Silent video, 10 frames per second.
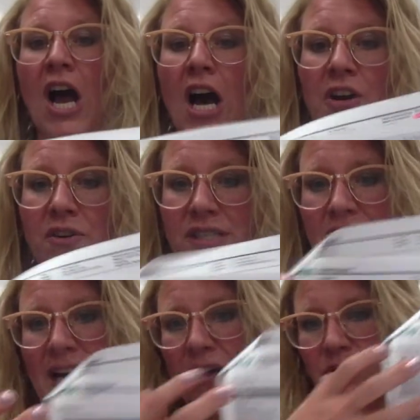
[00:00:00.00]

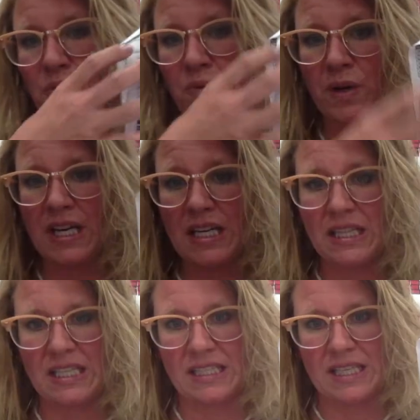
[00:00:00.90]
understand how to read
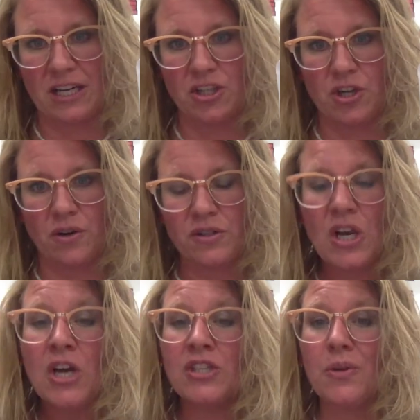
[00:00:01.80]
these data charts
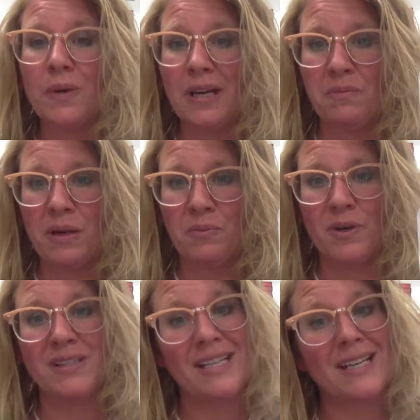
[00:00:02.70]
so that we can
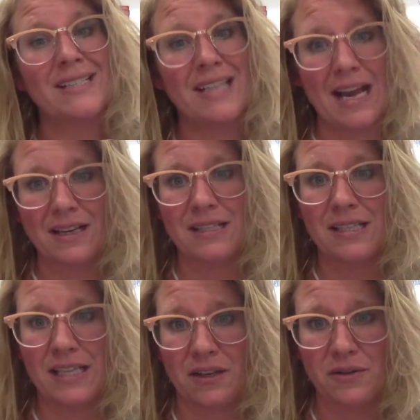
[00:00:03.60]
pinpoint the exact
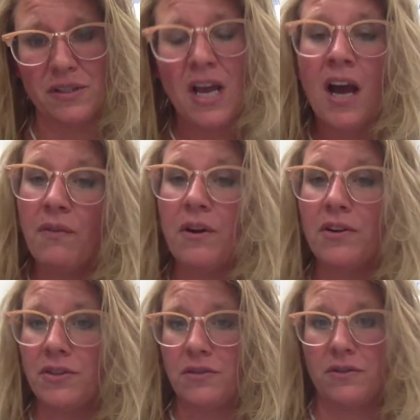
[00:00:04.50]
skills of where our
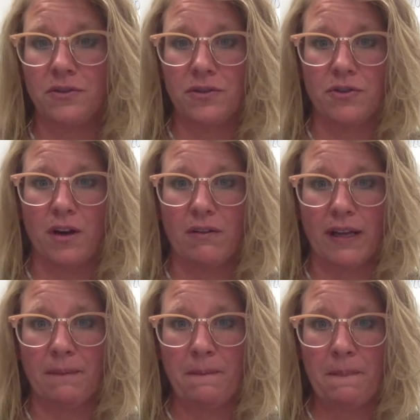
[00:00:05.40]
students are struggling.